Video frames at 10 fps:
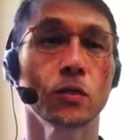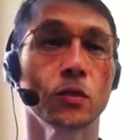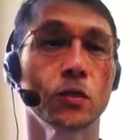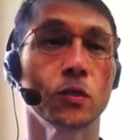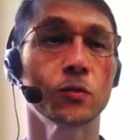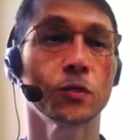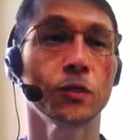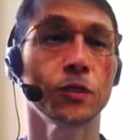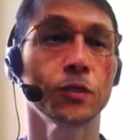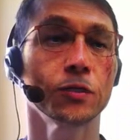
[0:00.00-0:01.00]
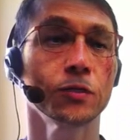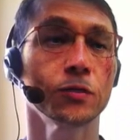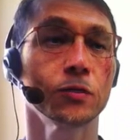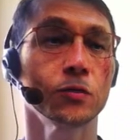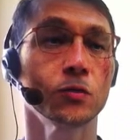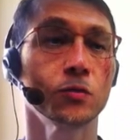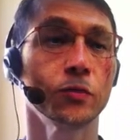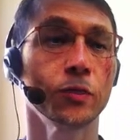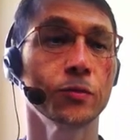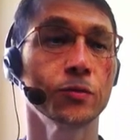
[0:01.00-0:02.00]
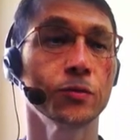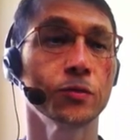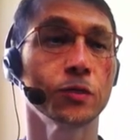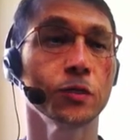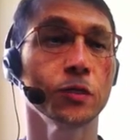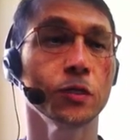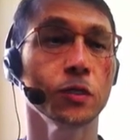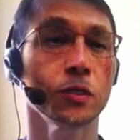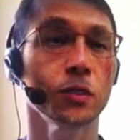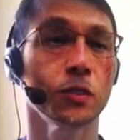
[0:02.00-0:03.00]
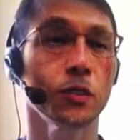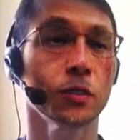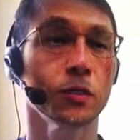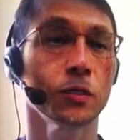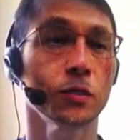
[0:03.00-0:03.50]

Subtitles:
of the character, you will be able to see that